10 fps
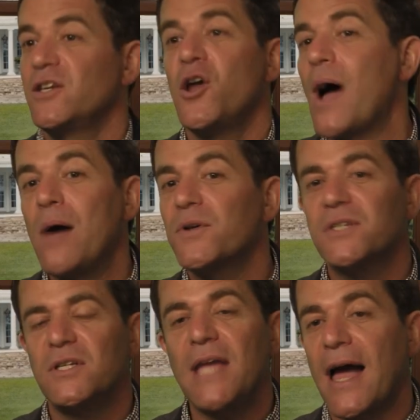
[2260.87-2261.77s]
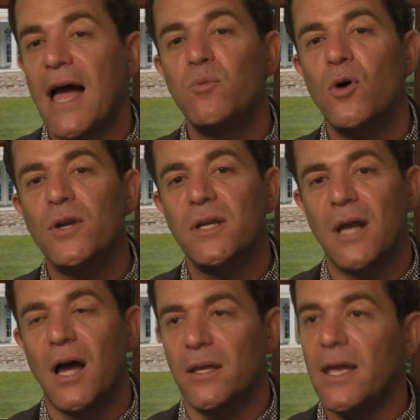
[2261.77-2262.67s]
I wasn't. Yeah, I wrote
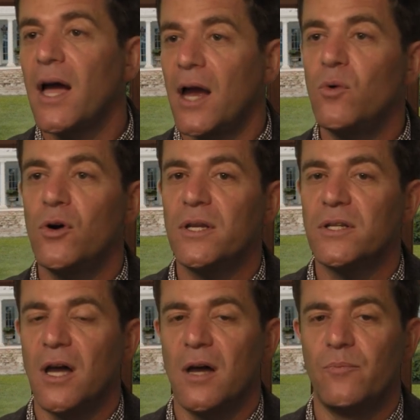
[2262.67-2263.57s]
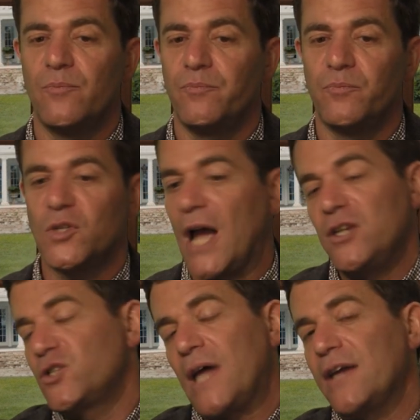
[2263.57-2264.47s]
it. Yeah, I wrote it. I
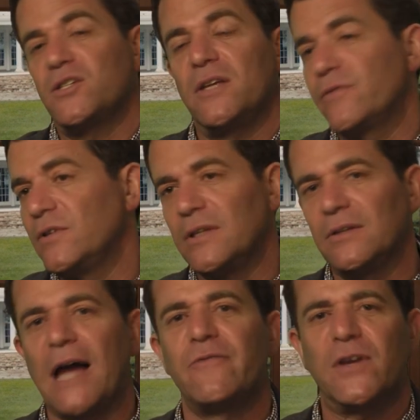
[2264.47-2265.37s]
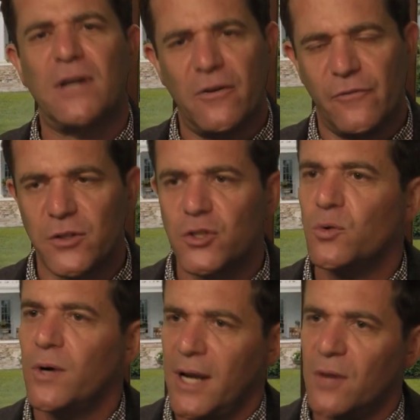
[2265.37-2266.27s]
just love. I figured out a fun
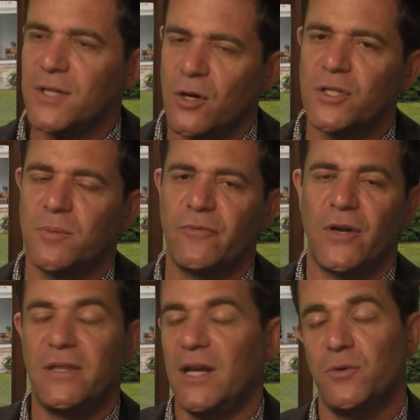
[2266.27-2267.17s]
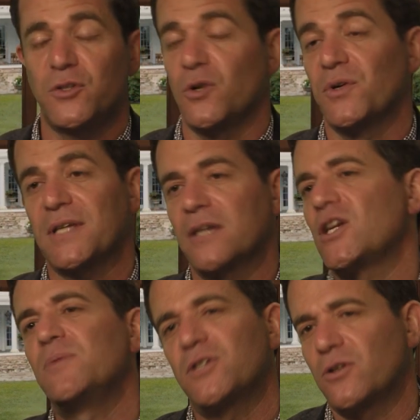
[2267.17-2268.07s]
story, and I was like, "Oh, this could be fun." And then I was so excited.
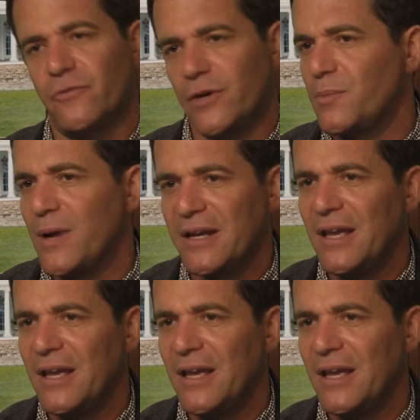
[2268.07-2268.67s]
James is a good friend of mine.